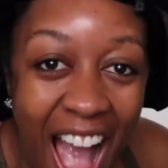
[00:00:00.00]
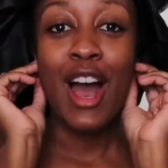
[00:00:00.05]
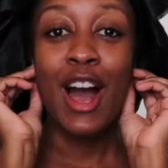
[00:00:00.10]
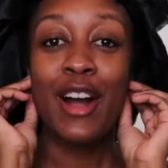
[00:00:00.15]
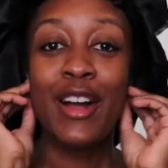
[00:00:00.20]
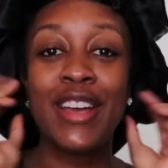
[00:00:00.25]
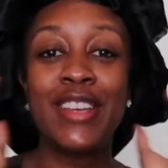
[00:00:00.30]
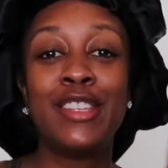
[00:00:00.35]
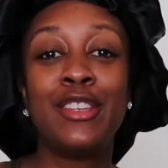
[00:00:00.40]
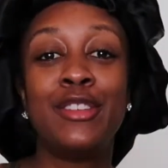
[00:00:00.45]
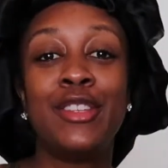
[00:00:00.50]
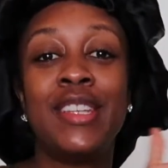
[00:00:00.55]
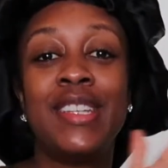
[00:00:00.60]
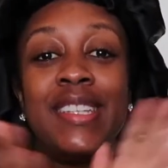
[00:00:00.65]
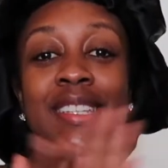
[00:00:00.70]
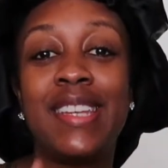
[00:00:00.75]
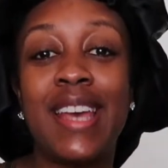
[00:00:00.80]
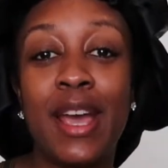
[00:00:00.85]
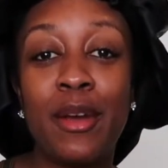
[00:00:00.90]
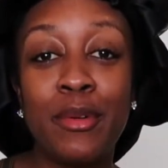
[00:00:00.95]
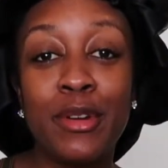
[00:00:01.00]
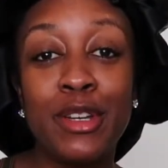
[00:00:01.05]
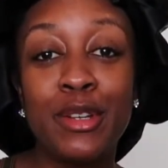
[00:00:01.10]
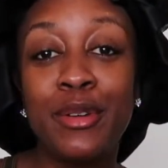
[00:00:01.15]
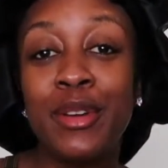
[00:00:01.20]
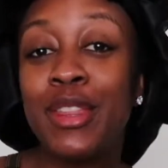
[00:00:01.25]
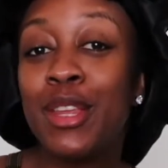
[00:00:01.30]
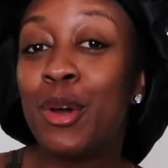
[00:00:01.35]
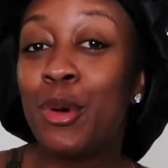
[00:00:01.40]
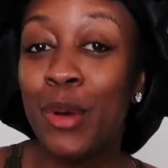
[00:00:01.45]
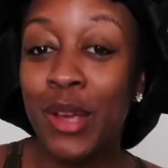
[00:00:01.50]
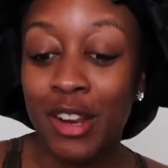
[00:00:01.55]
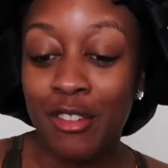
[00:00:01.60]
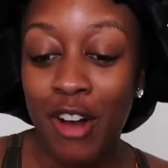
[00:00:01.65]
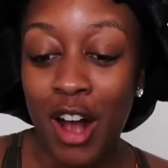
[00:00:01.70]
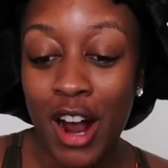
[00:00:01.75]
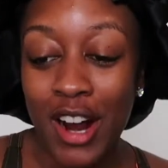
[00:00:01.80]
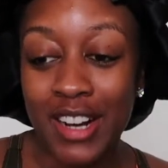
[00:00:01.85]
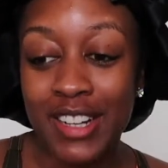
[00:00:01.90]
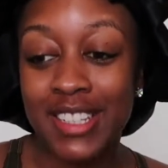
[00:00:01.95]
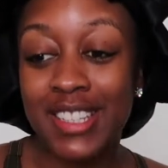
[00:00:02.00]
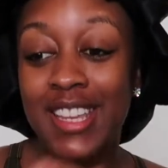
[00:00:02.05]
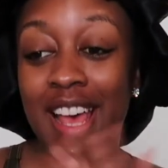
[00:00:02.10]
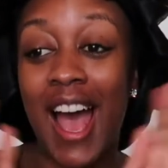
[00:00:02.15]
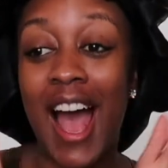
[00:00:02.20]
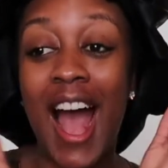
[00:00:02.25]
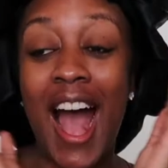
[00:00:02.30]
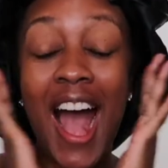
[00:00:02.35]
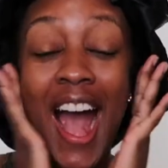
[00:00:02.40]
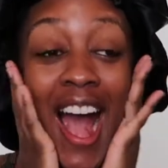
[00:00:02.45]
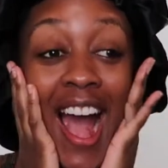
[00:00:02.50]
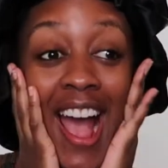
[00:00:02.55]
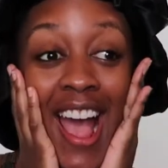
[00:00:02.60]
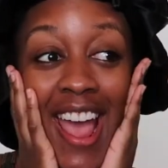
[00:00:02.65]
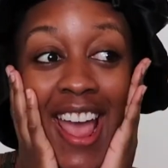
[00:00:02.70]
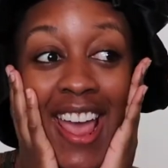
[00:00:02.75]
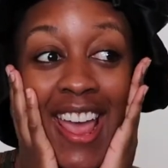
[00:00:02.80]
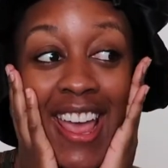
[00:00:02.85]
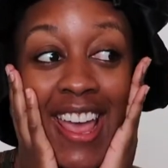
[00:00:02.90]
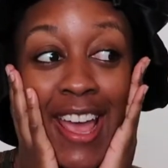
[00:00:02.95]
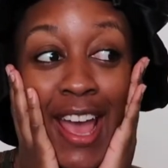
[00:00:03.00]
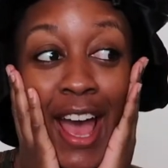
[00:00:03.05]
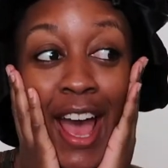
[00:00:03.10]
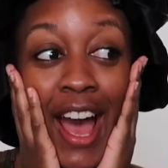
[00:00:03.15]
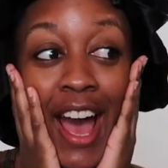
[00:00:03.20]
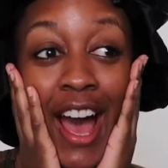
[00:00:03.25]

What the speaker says: Okay, so today we're doing the Queen of Hearts. I